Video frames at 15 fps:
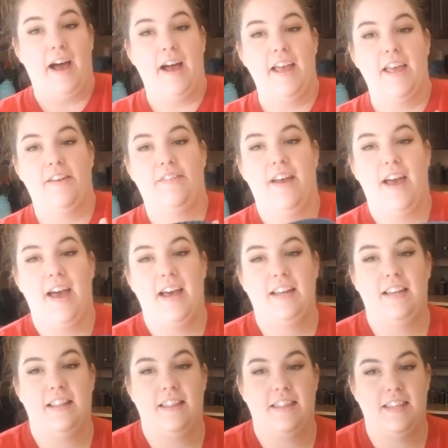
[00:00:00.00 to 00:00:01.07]
have had
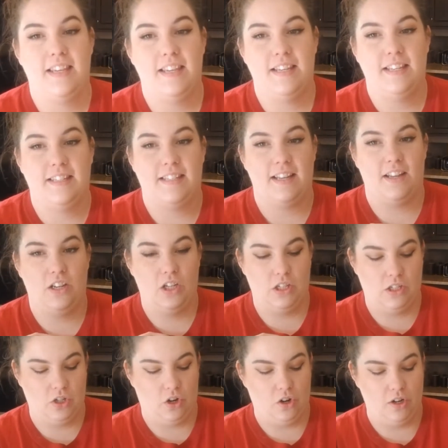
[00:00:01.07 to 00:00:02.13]
these
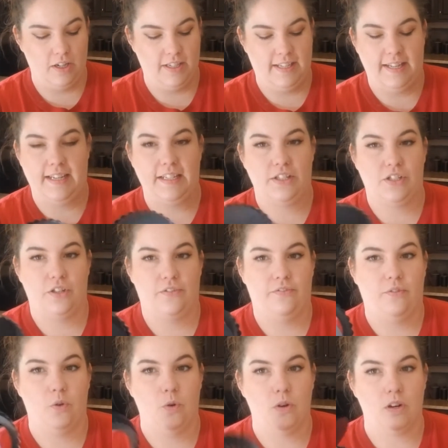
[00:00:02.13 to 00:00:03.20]
tart tins
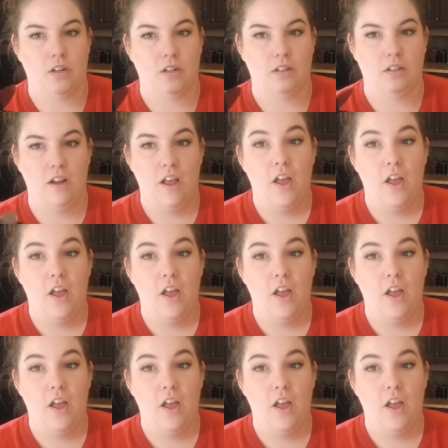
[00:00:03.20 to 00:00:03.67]
for